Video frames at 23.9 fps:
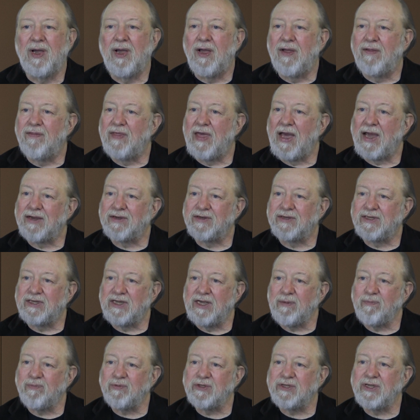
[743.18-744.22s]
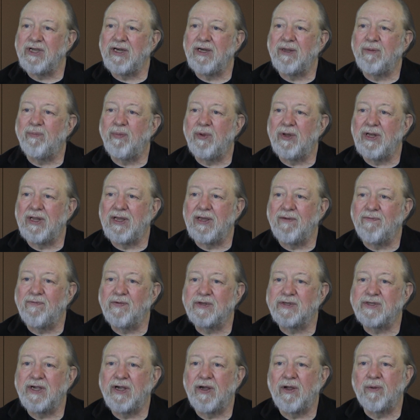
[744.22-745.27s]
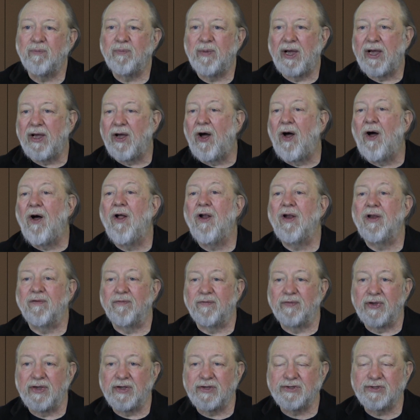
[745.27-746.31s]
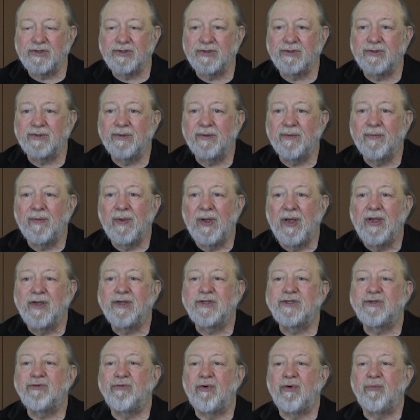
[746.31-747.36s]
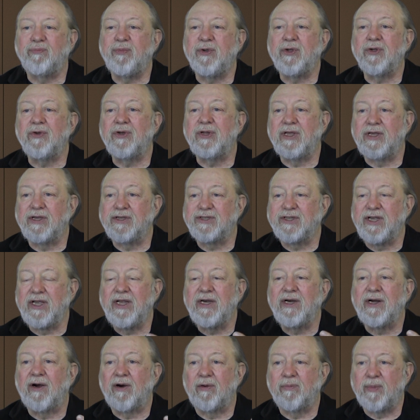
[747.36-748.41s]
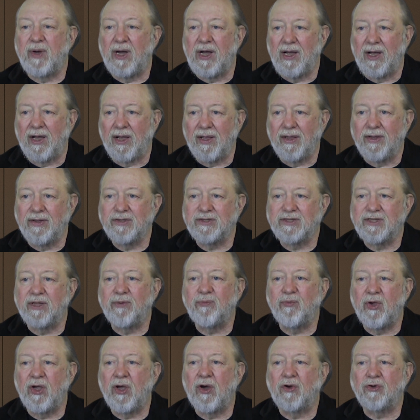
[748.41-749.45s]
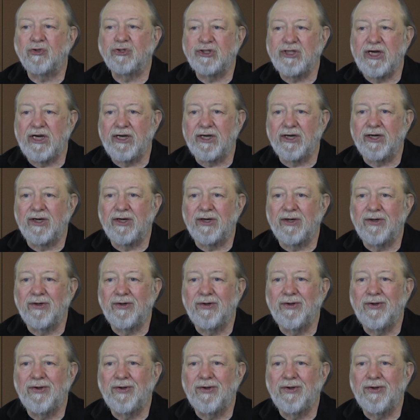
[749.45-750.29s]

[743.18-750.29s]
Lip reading: That deep-seated belief is held by all of us, so a building is in our minds that we all share.